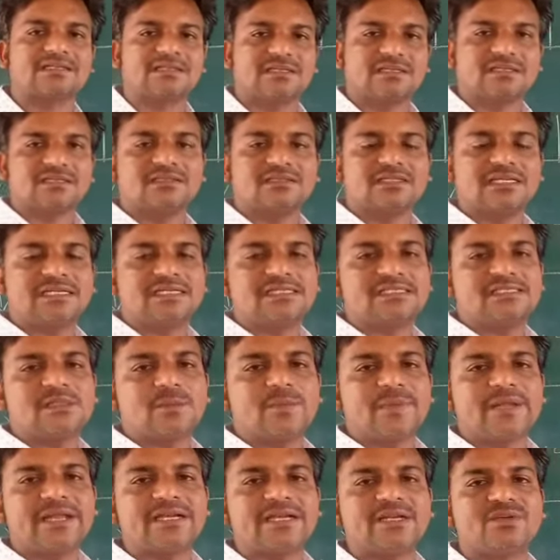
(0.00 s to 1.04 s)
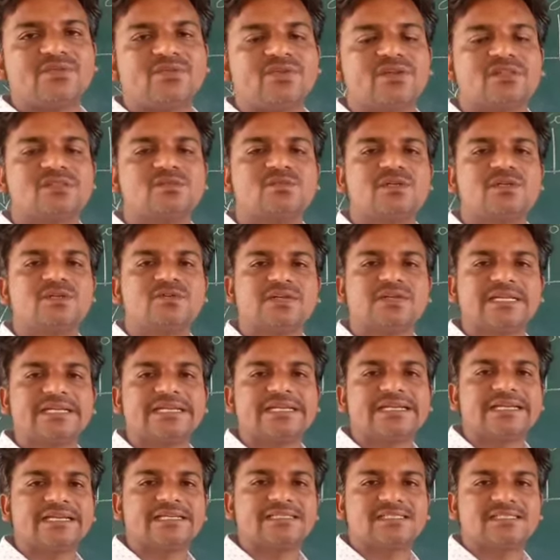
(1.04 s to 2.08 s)
That is the main difference between
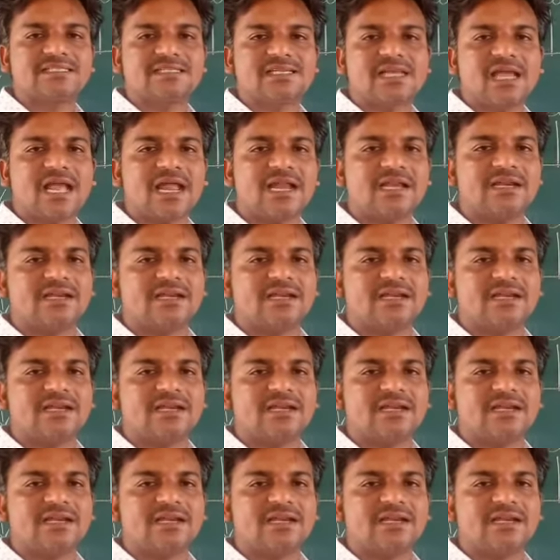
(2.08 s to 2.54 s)
intrinsic and